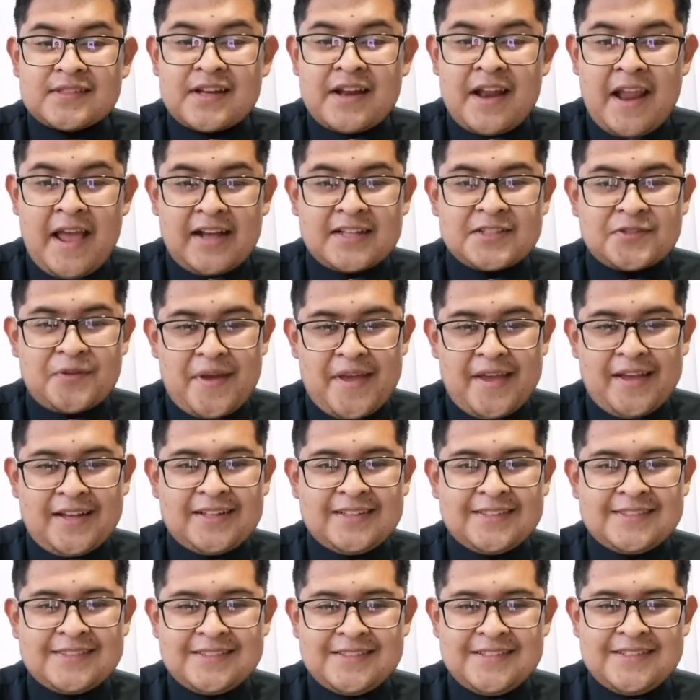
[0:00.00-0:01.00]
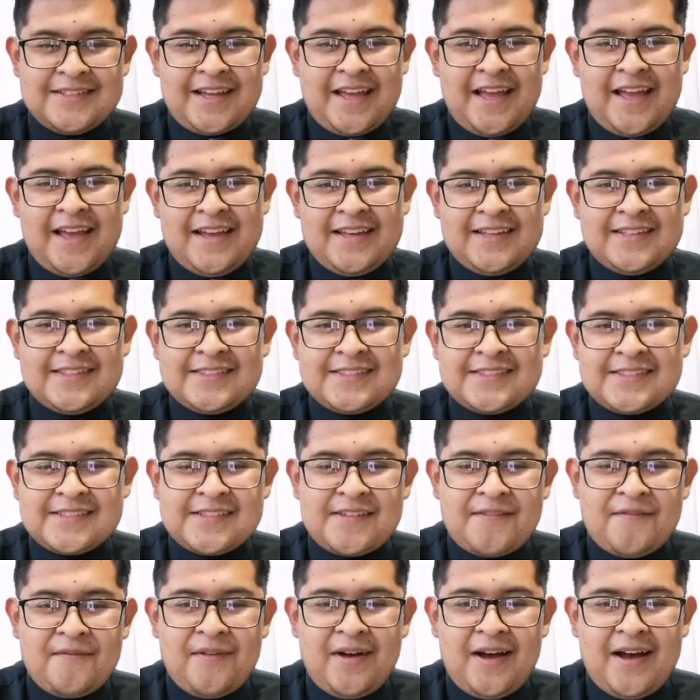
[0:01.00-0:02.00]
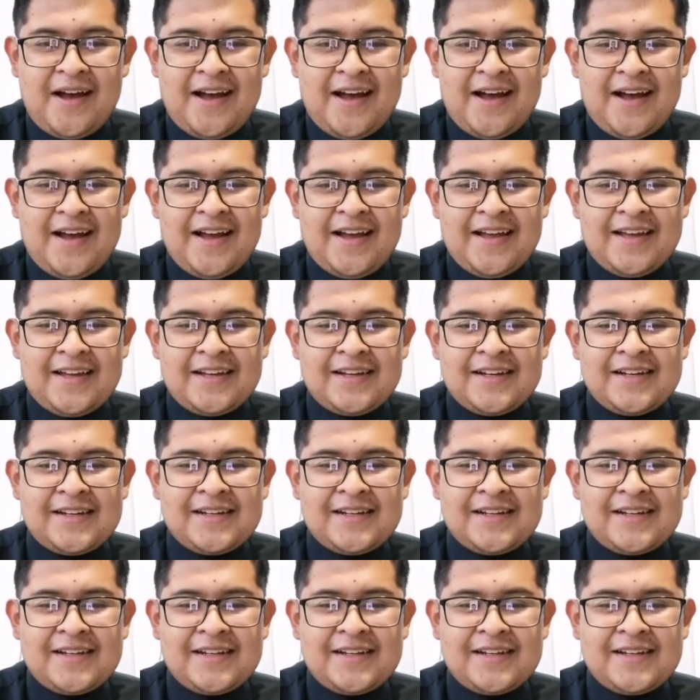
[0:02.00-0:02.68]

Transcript: next week. Okay, bye.